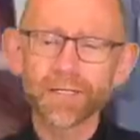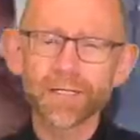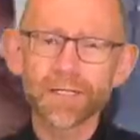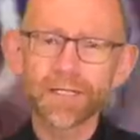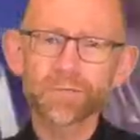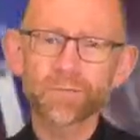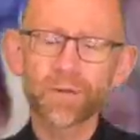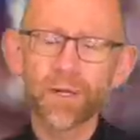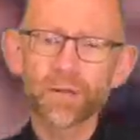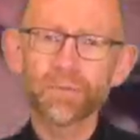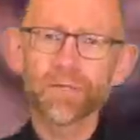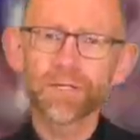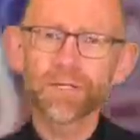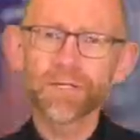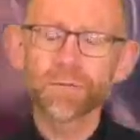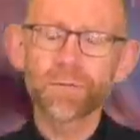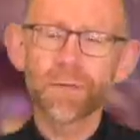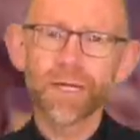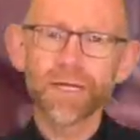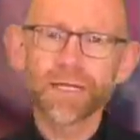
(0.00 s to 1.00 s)
and it's
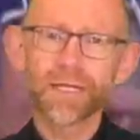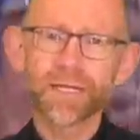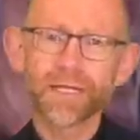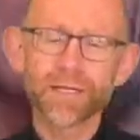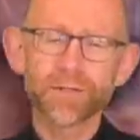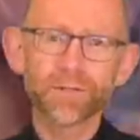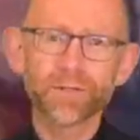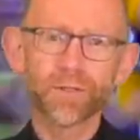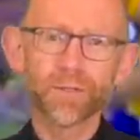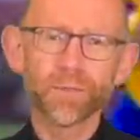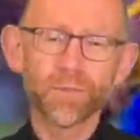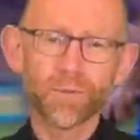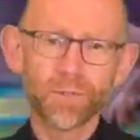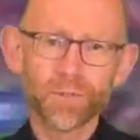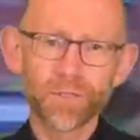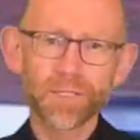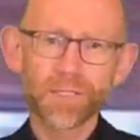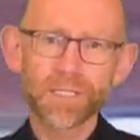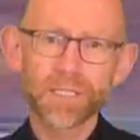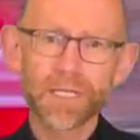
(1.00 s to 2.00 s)
published by Hero
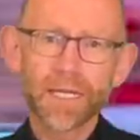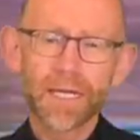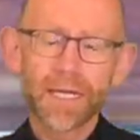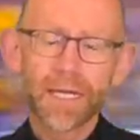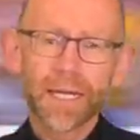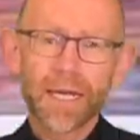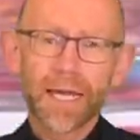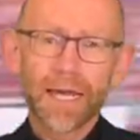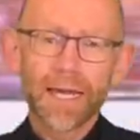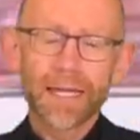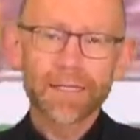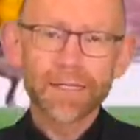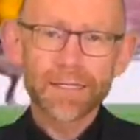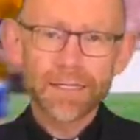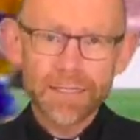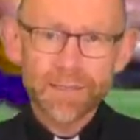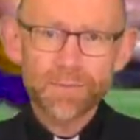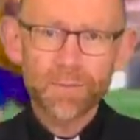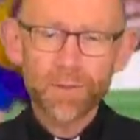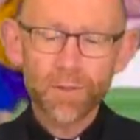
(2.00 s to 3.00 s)
Books, and it
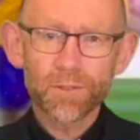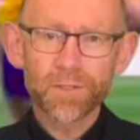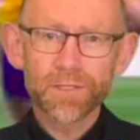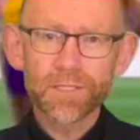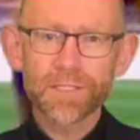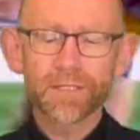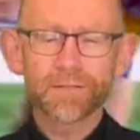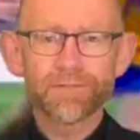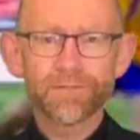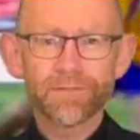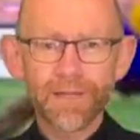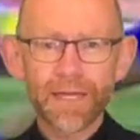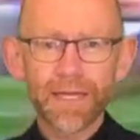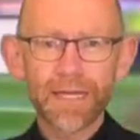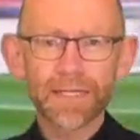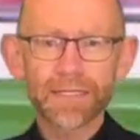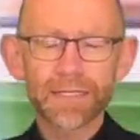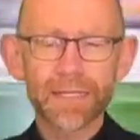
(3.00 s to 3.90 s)
explores the faith